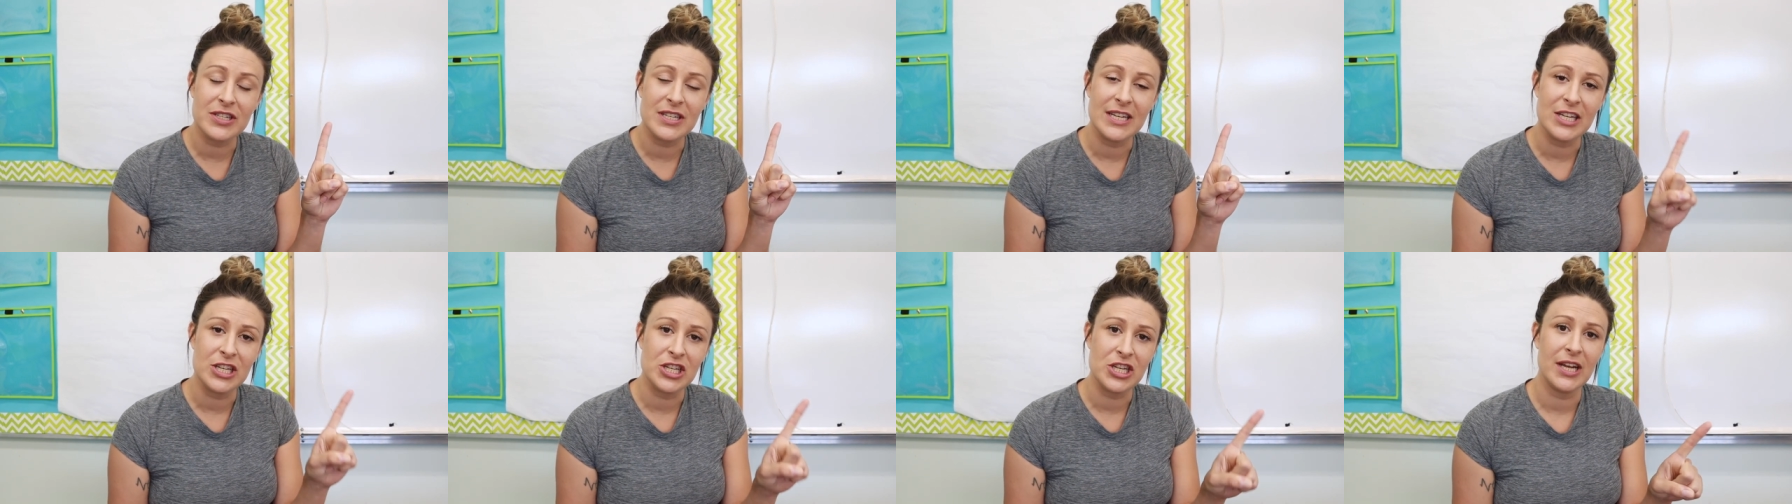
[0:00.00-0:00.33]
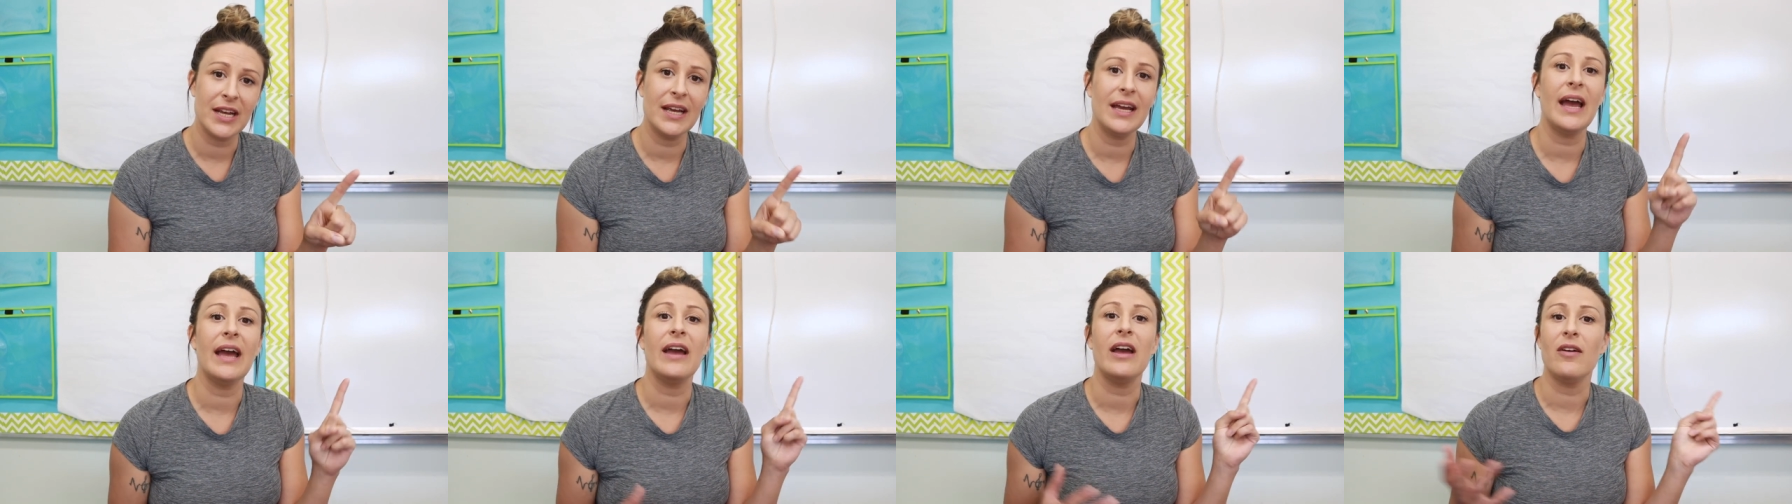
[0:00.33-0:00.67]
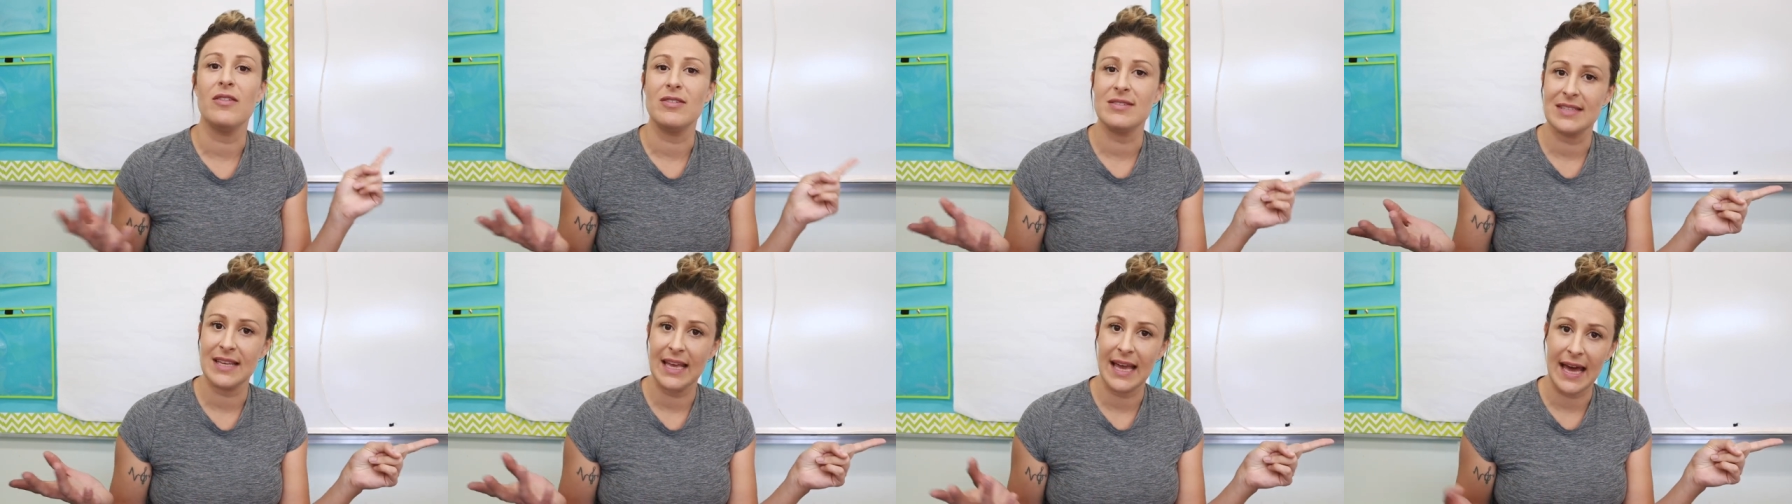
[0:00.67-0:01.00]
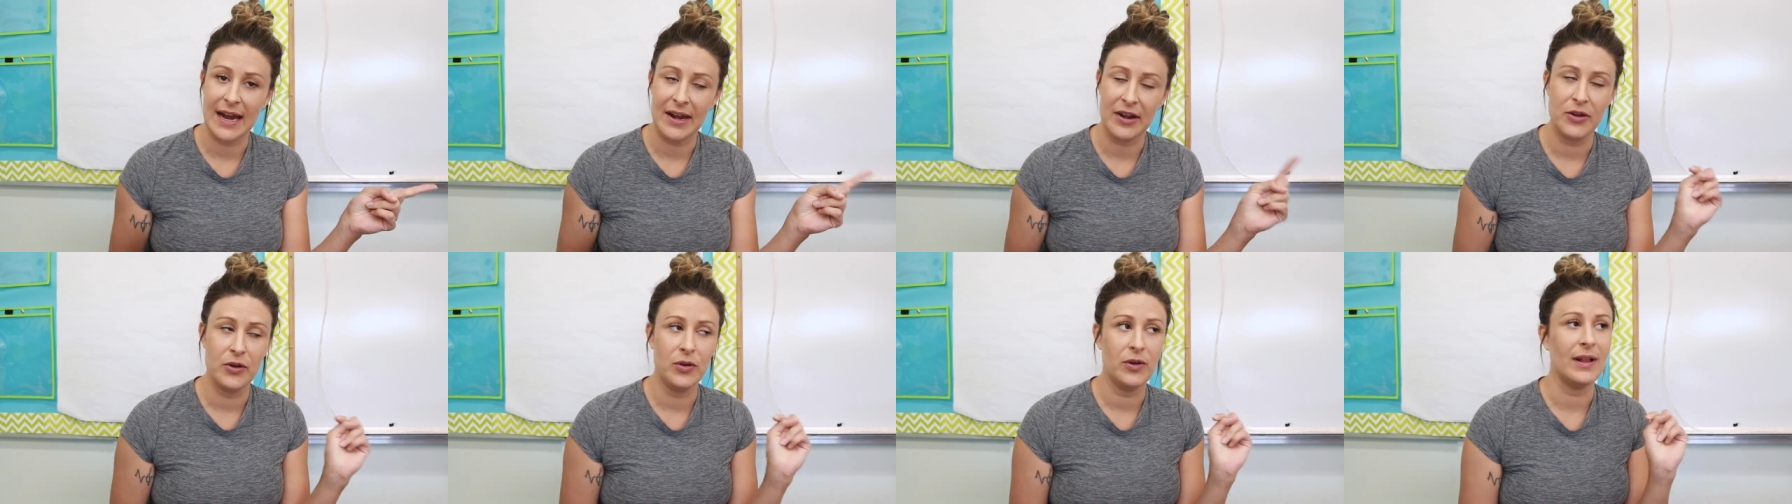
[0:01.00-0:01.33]
teaching, I obviously
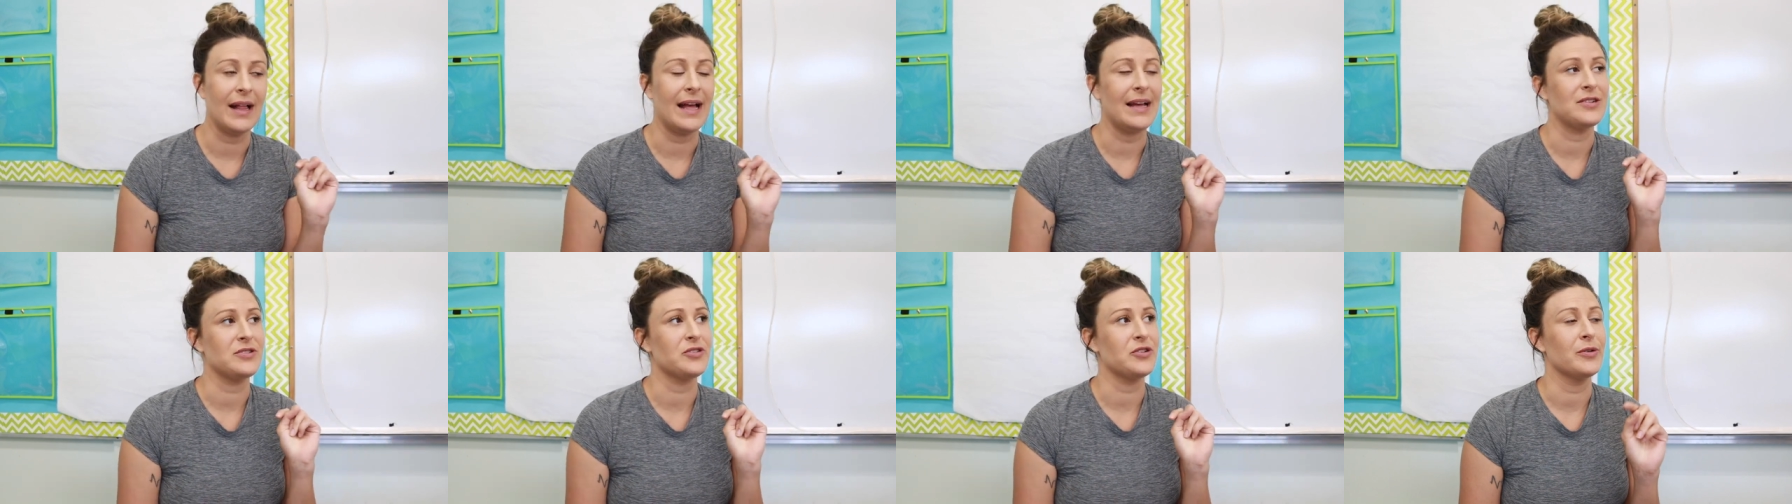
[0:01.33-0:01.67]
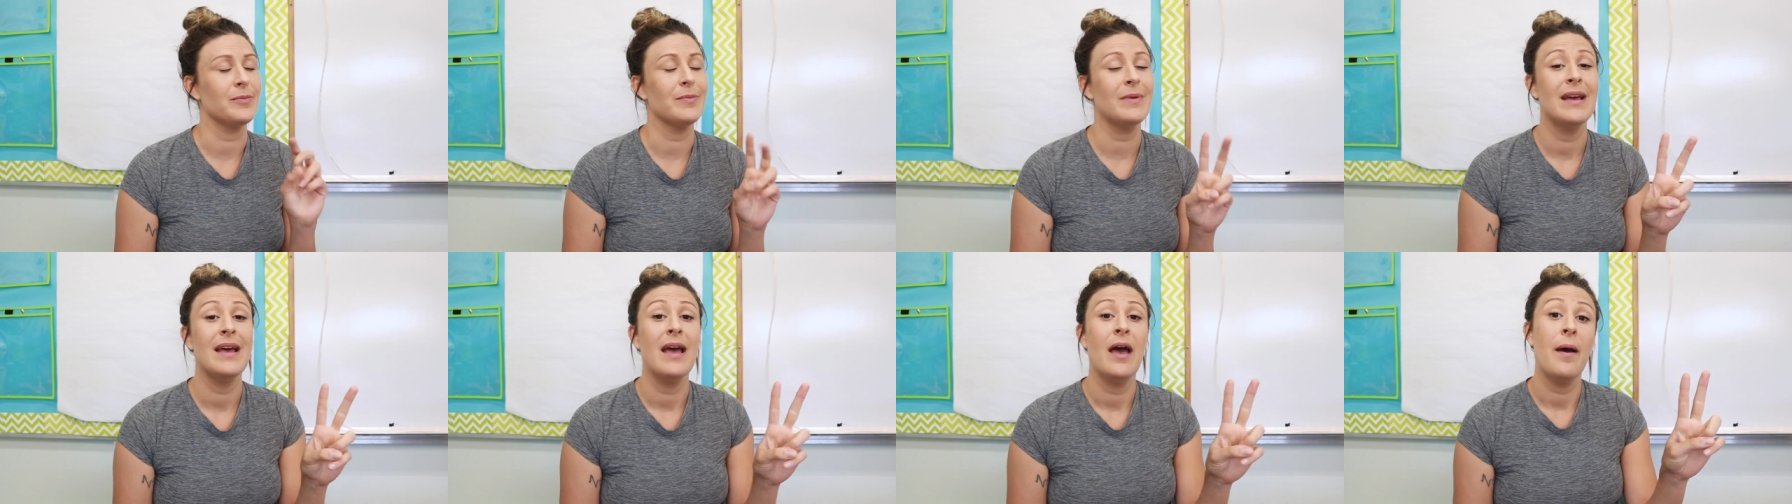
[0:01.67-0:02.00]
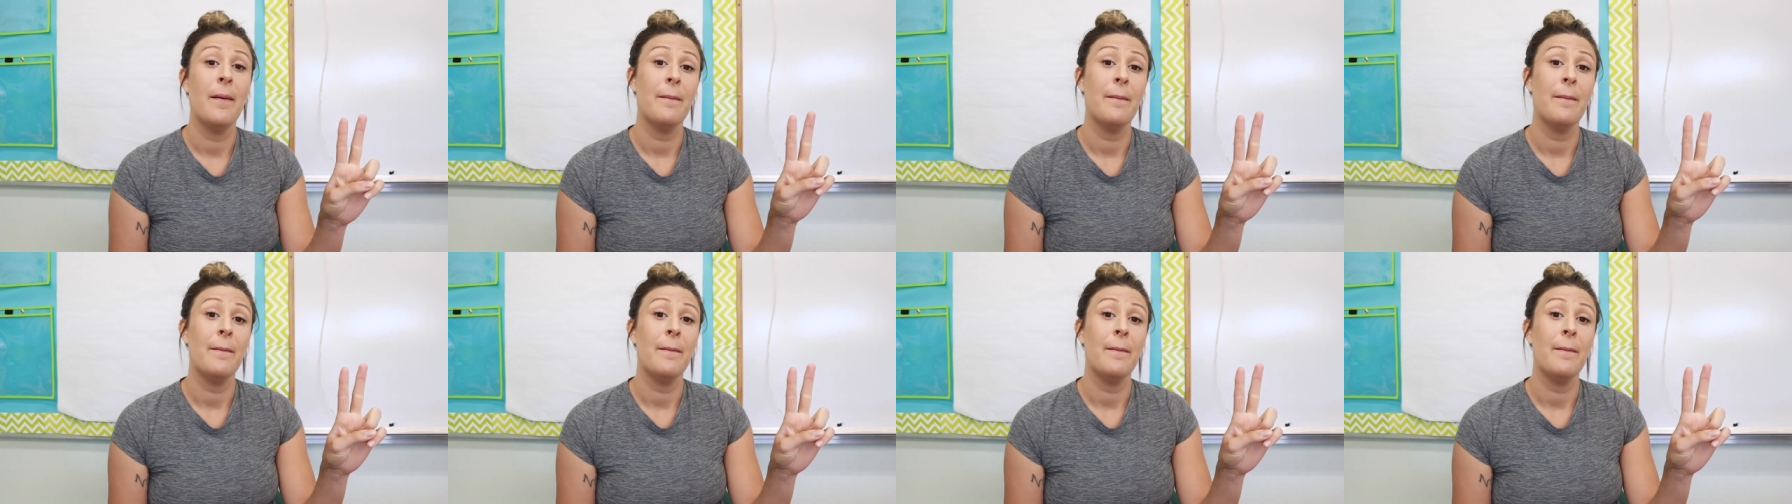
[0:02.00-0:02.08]
had a new classroom.